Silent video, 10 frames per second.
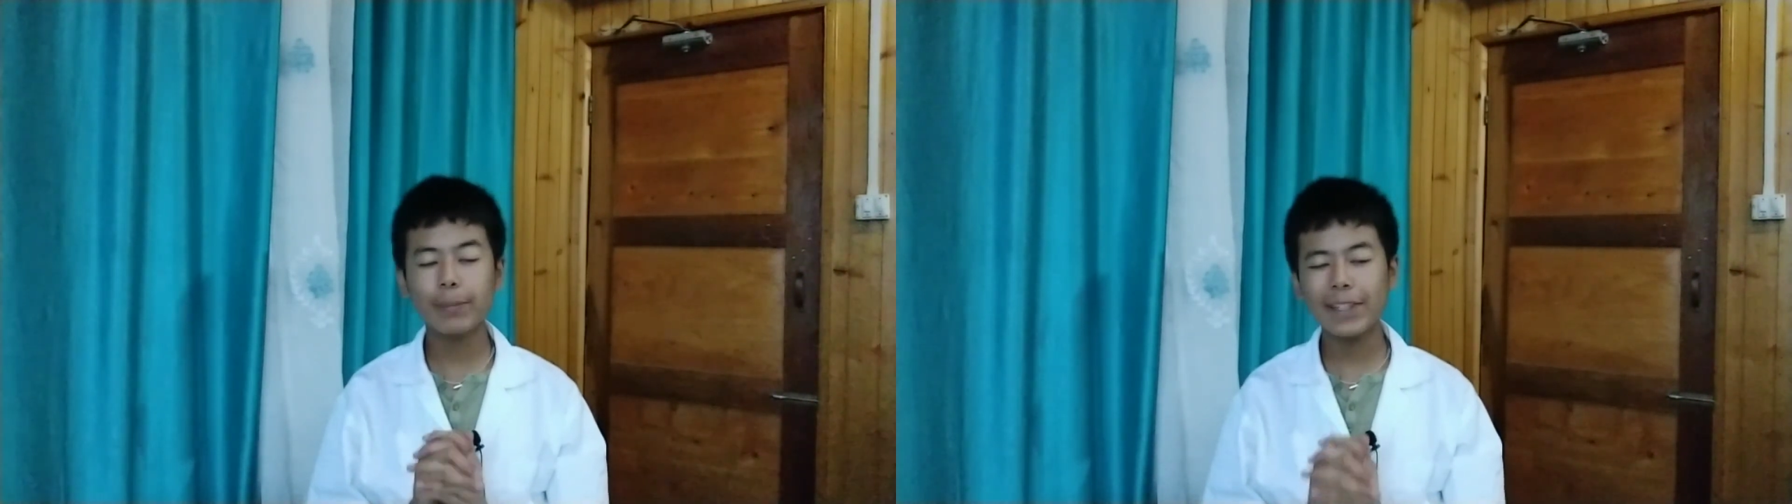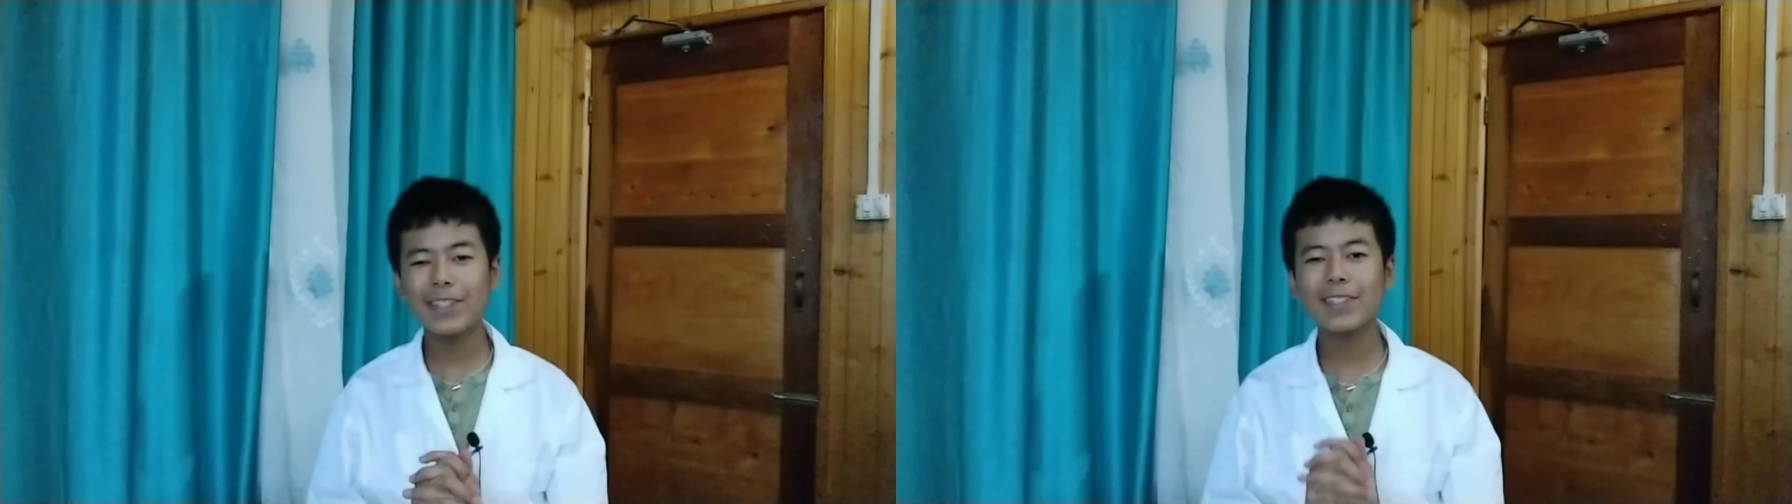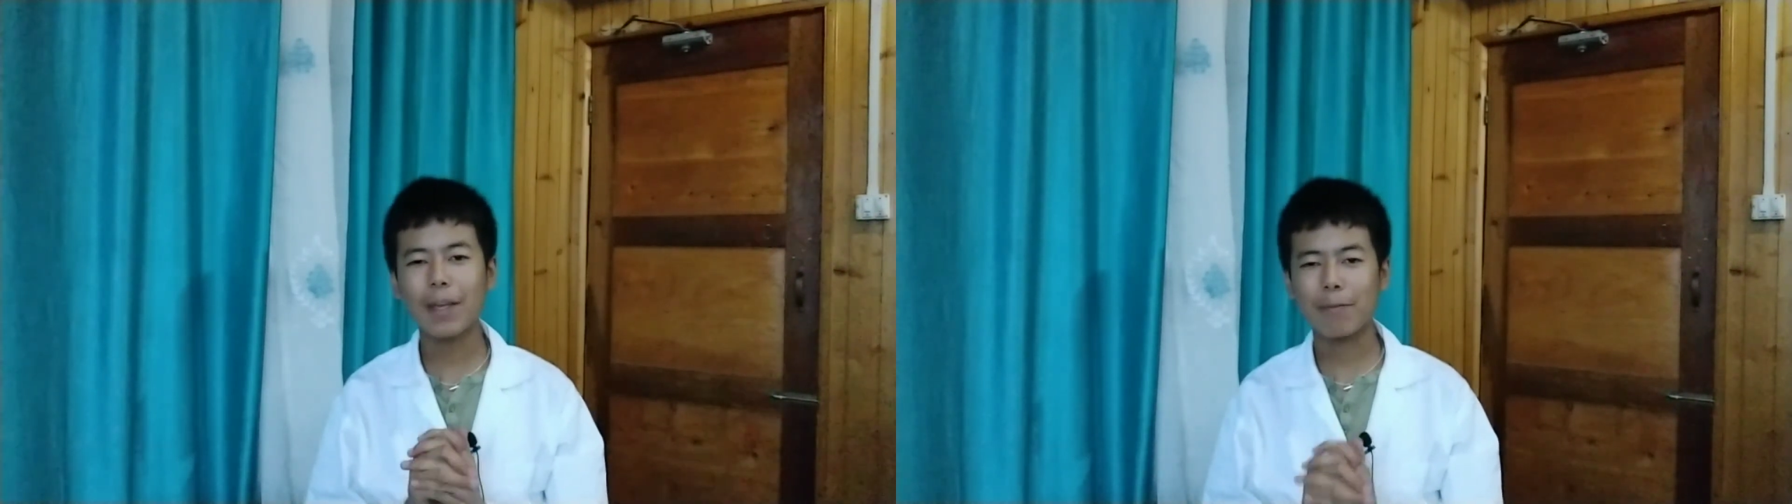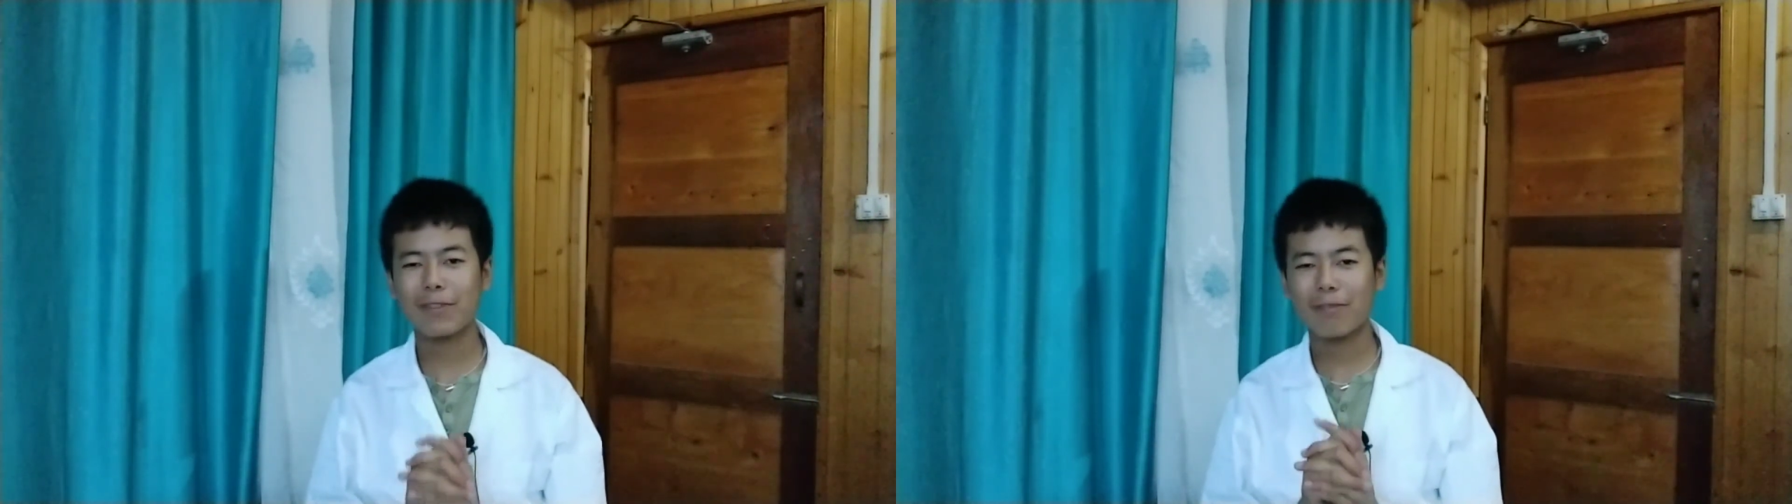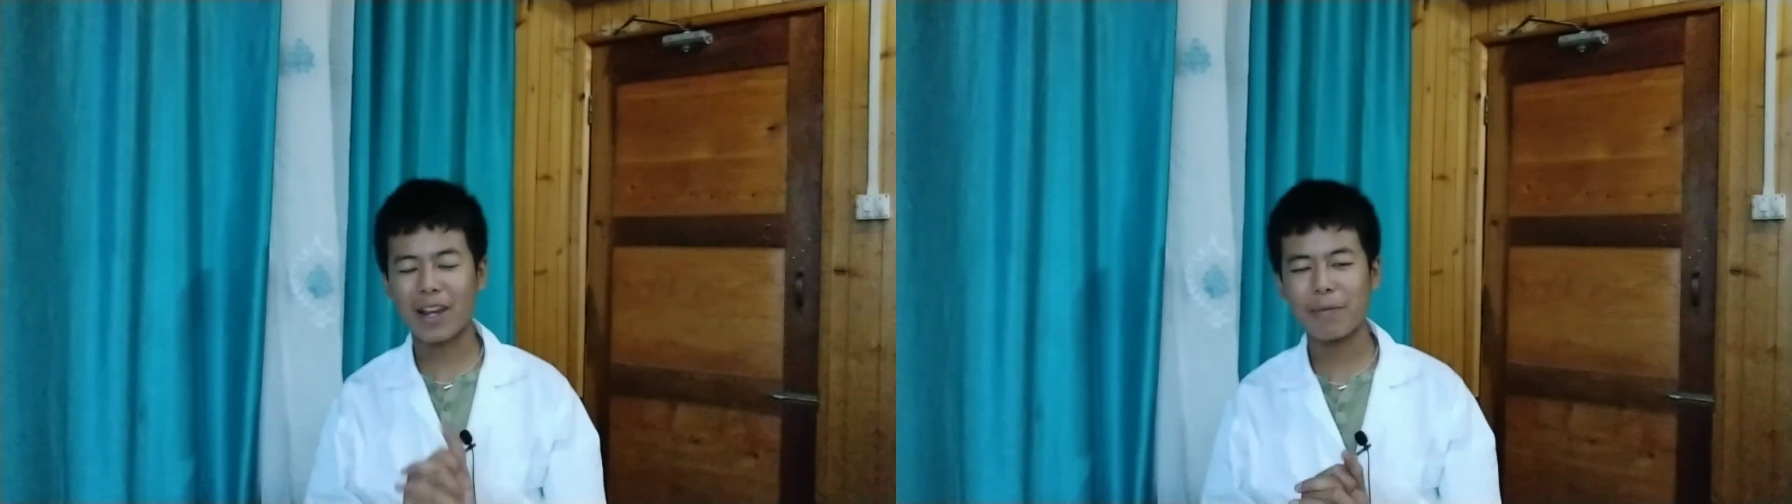please
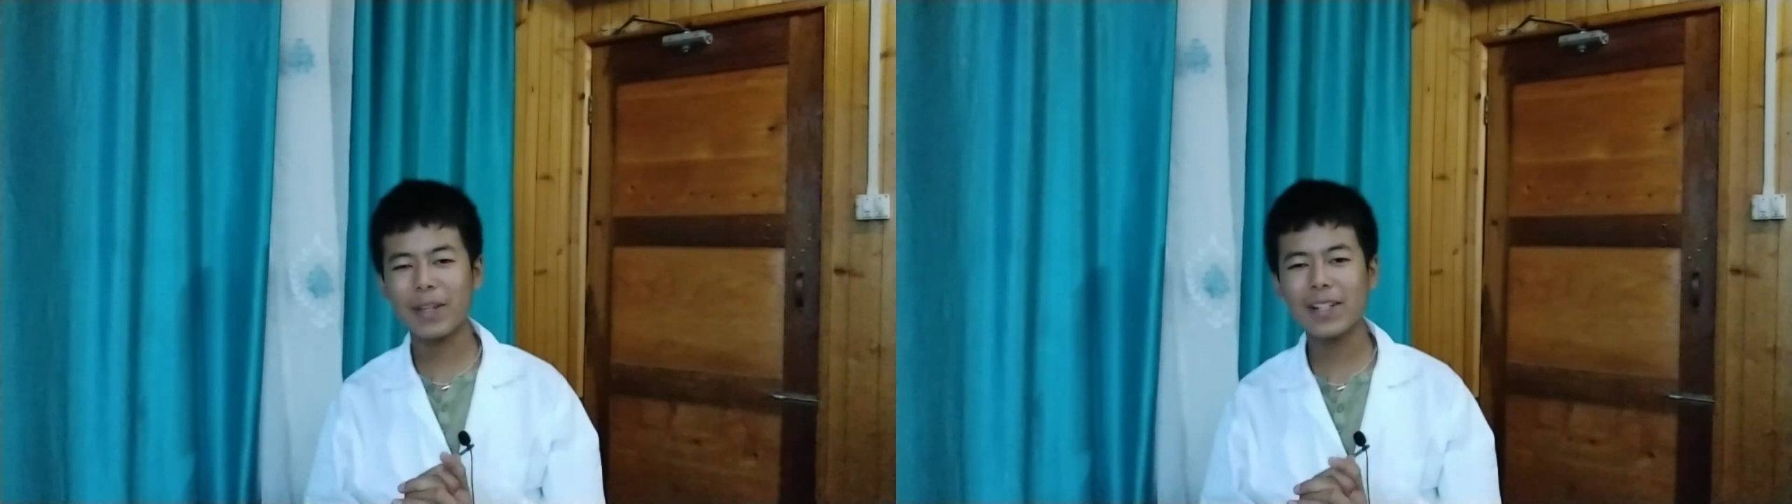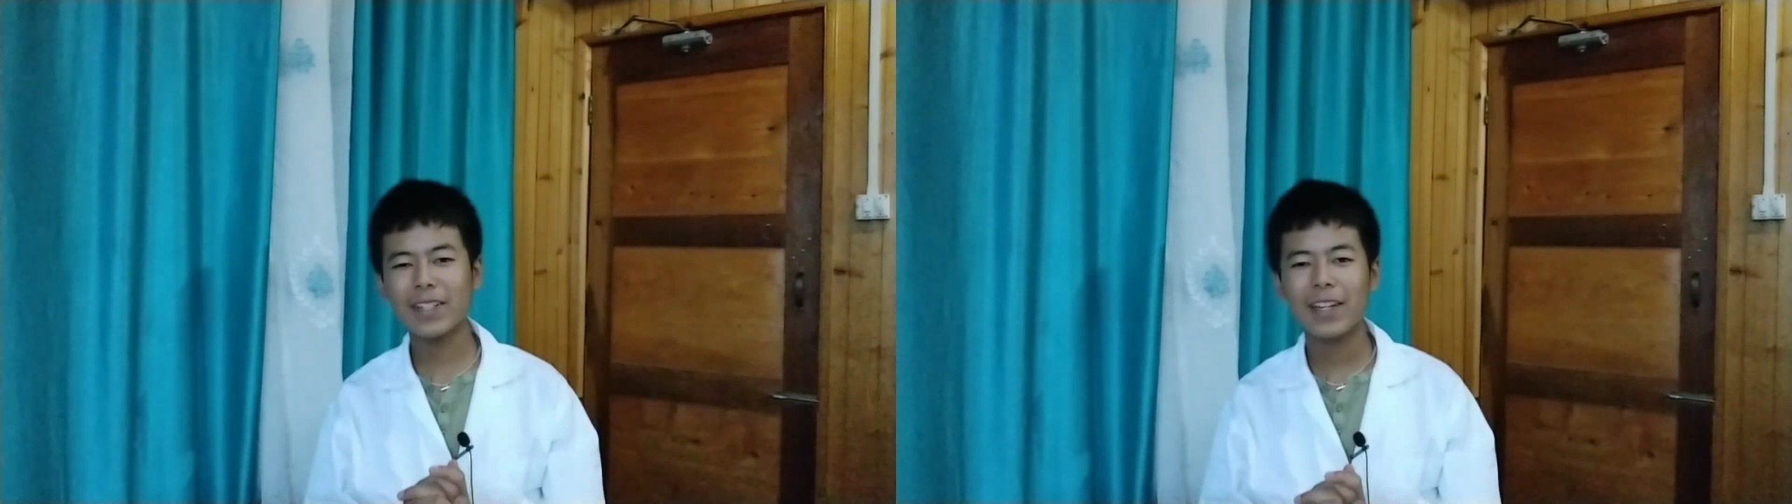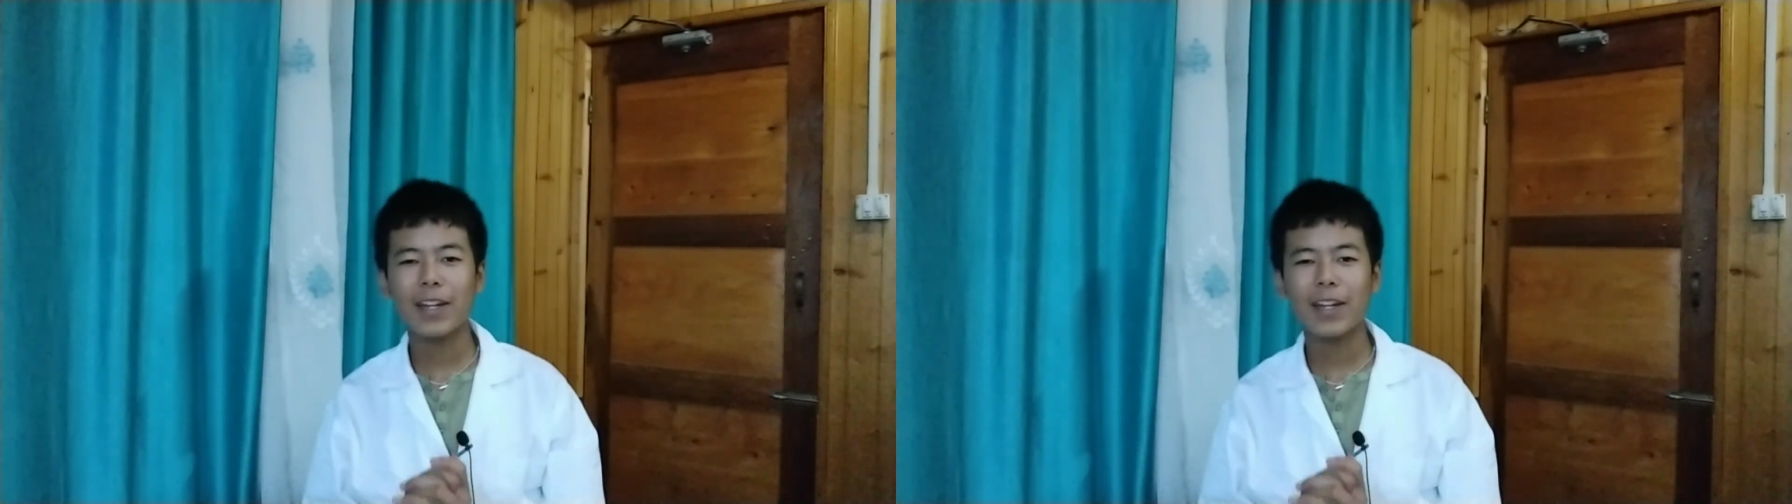subscribe it